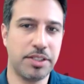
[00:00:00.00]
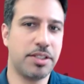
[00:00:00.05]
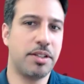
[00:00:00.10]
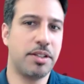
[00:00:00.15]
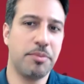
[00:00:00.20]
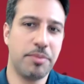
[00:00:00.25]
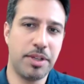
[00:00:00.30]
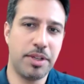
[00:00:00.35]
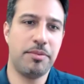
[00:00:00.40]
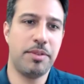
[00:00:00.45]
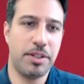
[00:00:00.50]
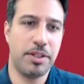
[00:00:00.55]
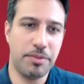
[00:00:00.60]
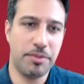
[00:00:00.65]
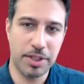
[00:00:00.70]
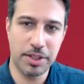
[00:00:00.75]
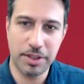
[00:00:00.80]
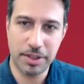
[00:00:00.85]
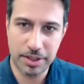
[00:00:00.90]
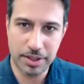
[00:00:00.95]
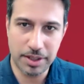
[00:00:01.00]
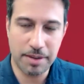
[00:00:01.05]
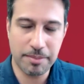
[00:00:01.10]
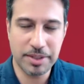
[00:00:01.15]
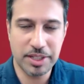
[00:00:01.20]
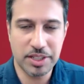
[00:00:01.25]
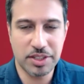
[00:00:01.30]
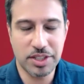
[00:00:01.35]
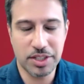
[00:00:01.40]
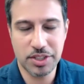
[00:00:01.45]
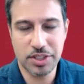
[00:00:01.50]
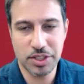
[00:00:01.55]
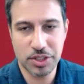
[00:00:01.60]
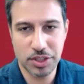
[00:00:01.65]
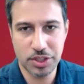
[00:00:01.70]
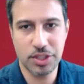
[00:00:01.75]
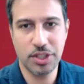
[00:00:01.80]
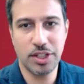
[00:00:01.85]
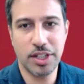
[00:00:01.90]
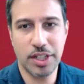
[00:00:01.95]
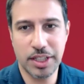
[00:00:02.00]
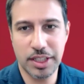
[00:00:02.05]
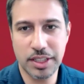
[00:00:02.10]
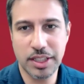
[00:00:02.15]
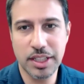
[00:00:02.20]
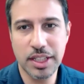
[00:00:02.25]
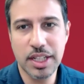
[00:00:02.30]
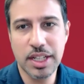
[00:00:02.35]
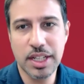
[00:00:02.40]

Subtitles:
So I mean, just started